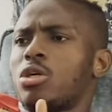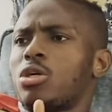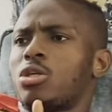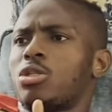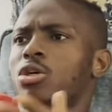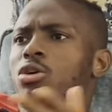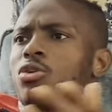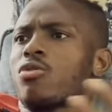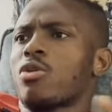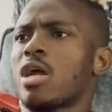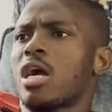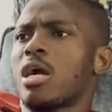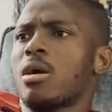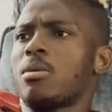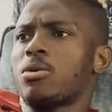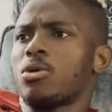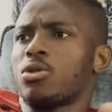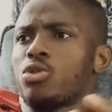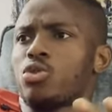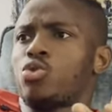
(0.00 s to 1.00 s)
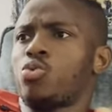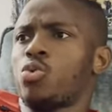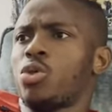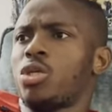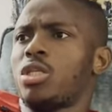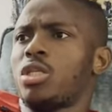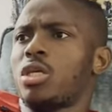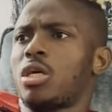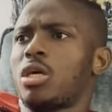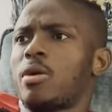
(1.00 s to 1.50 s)
on the gram, on
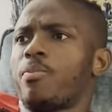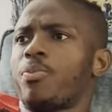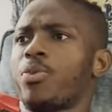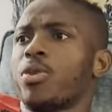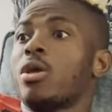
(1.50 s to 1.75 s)
Twitter,